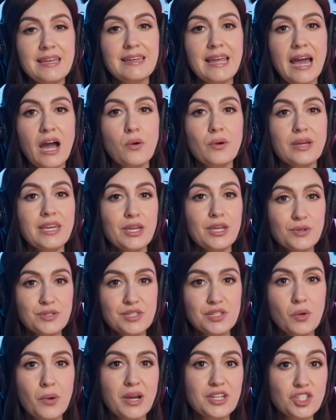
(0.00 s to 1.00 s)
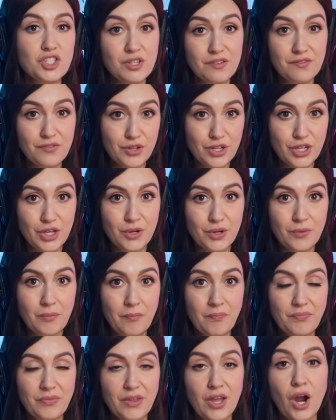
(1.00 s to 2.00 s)
Now, here's the question for you.
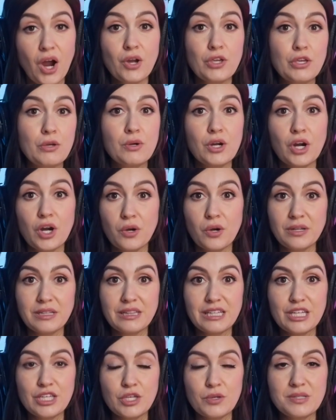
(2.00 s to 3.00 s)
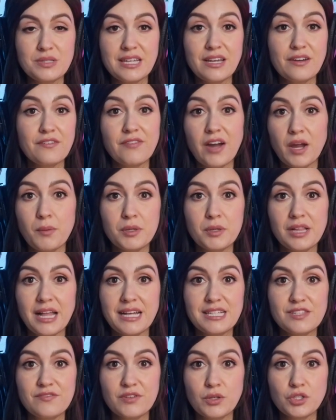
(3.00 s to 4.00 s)
Are you currently using a
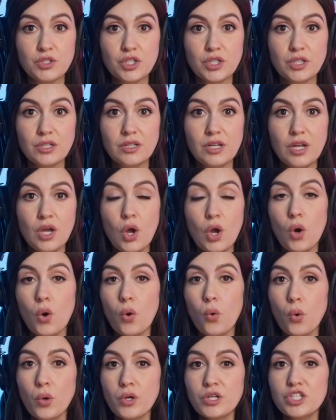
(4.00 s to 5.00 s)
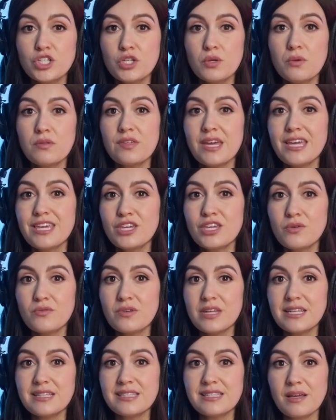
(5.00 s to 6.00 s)
fiberglass filter, or do you think you
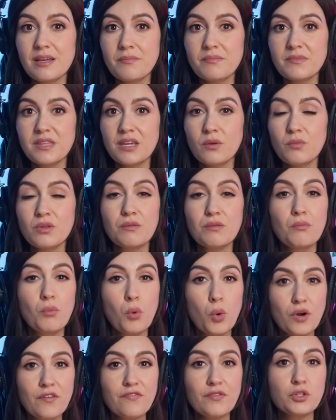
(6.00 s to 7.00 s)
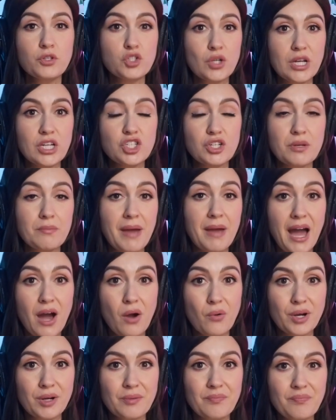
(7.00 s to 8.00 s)
need something with more filtration
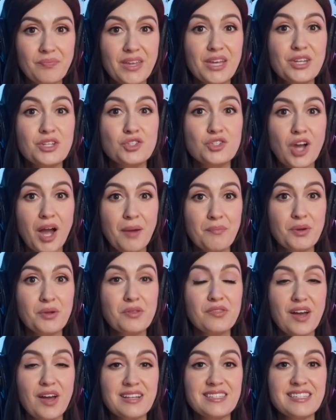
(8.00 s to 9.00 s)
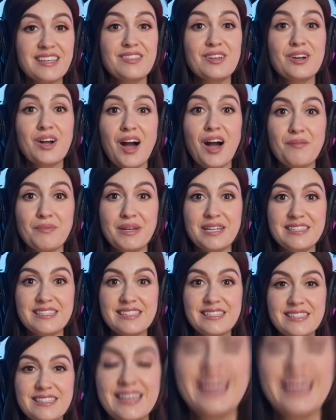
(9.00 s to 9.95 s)
power? Drop your thoughts in the comments.